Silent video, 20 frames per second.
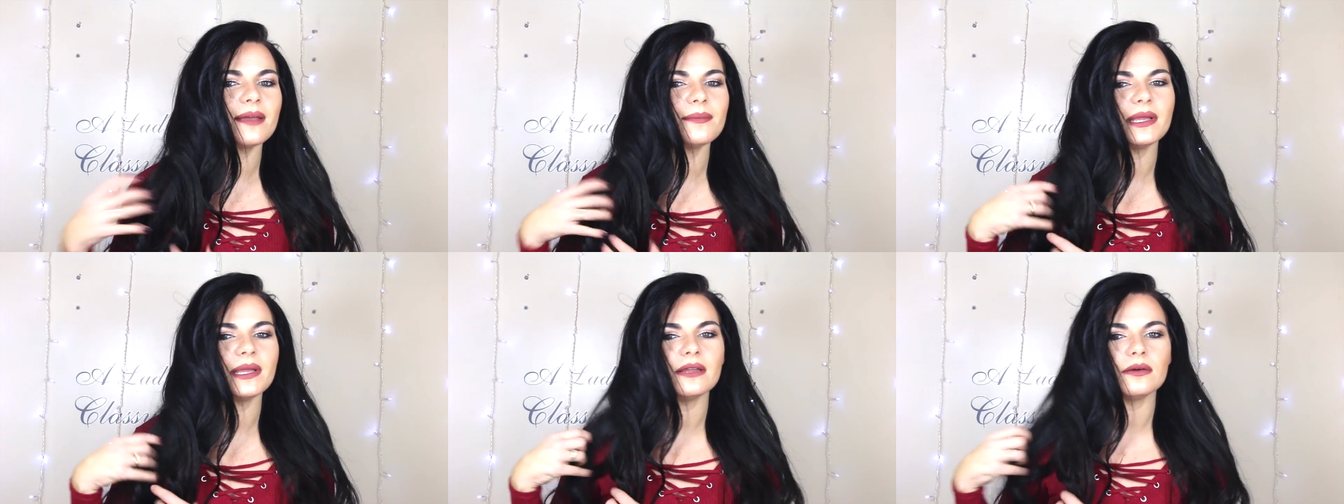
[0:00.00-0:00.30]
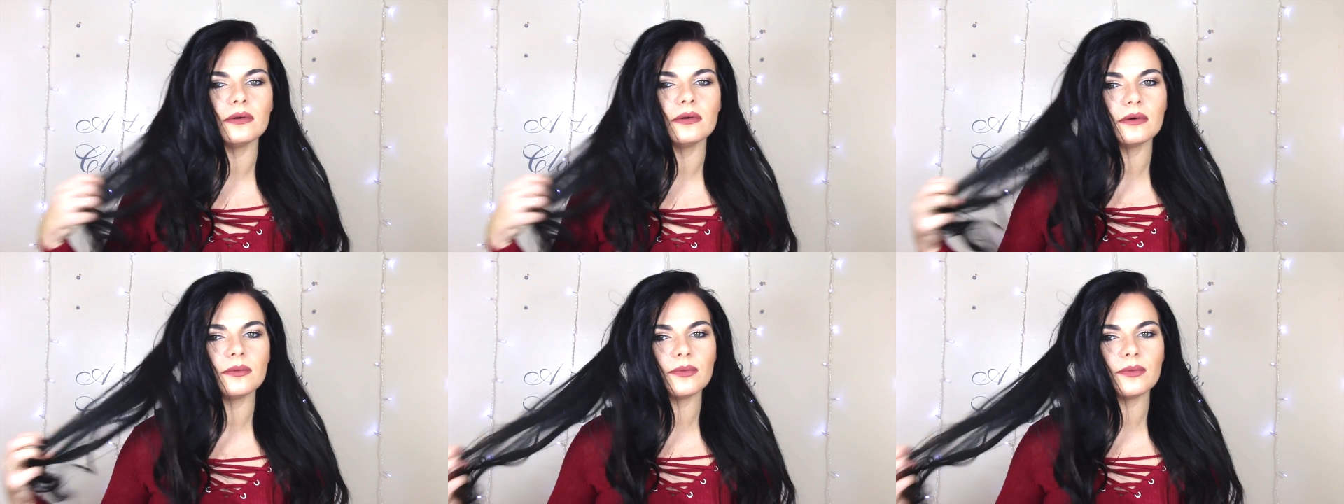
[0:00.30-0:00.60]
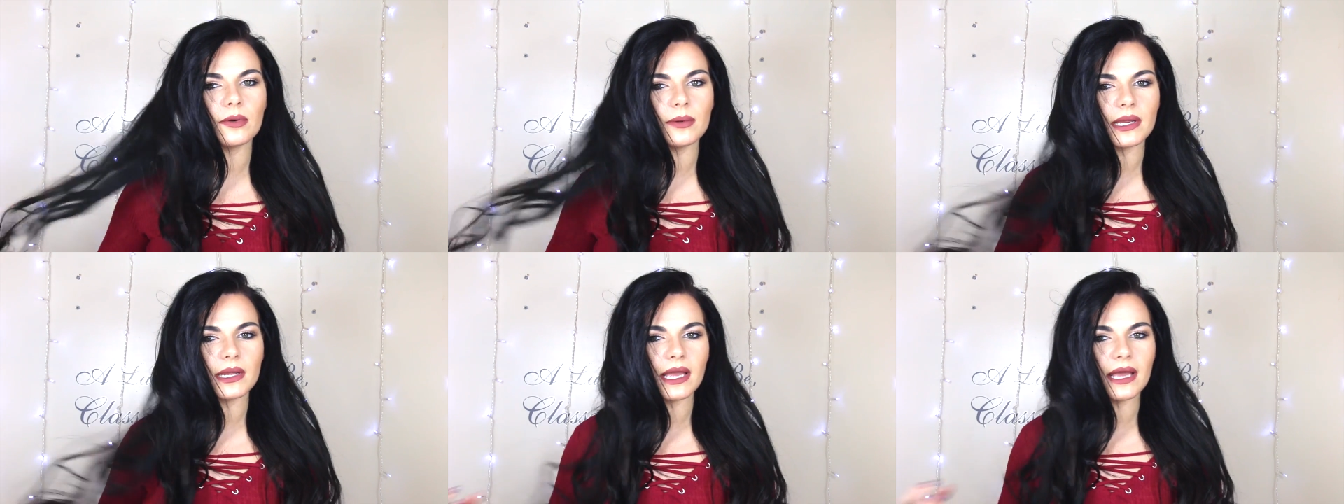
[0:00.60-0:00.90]
I mean, it will
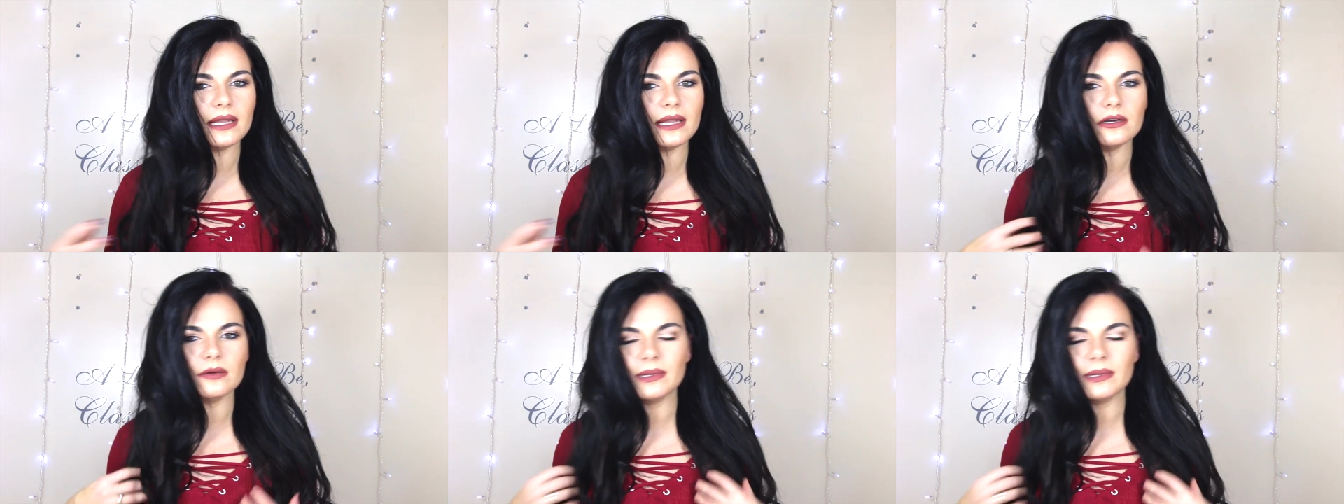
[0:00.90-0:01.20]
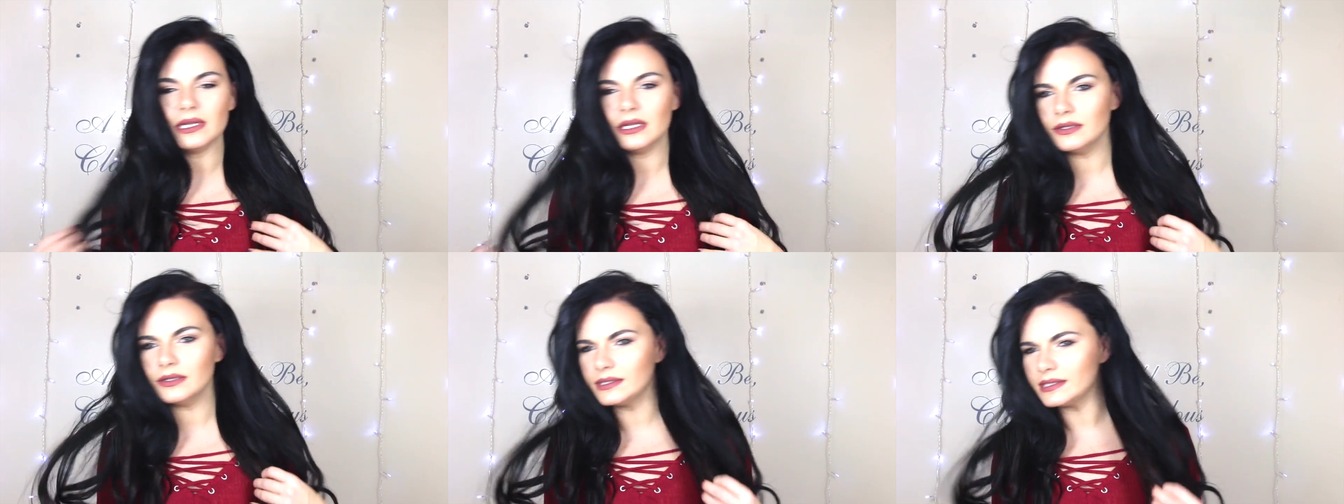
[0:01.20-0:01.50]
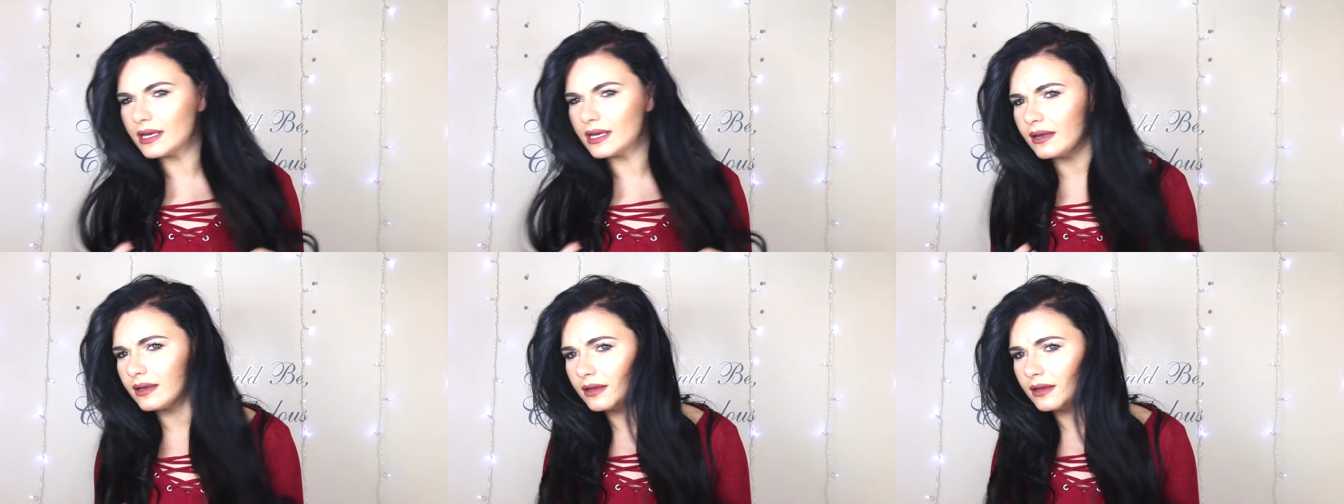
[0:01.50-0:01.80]
probably get a little bit
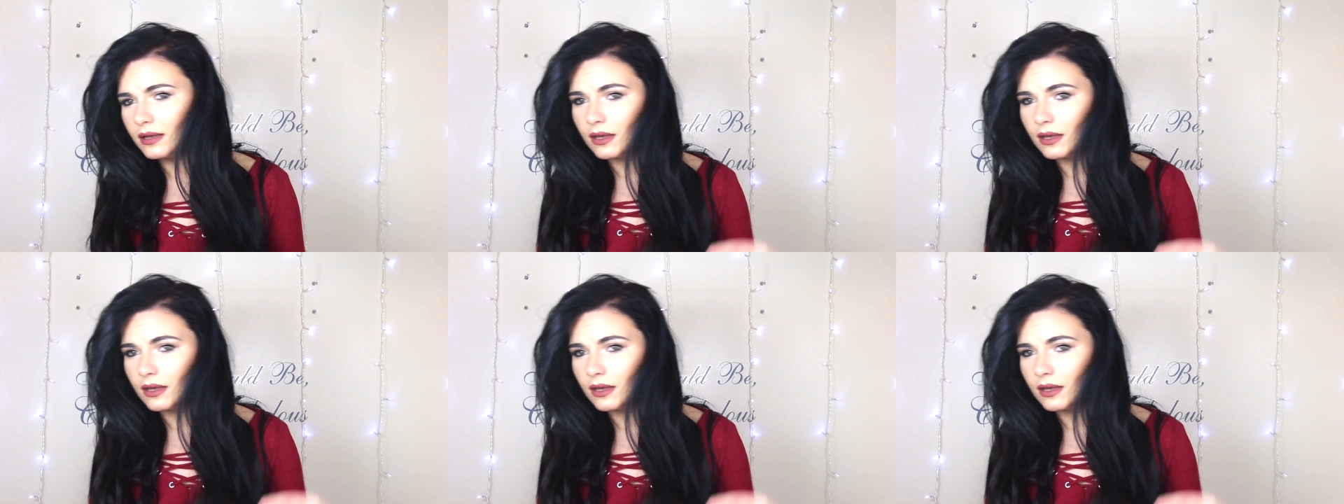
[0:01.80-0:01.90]
looser,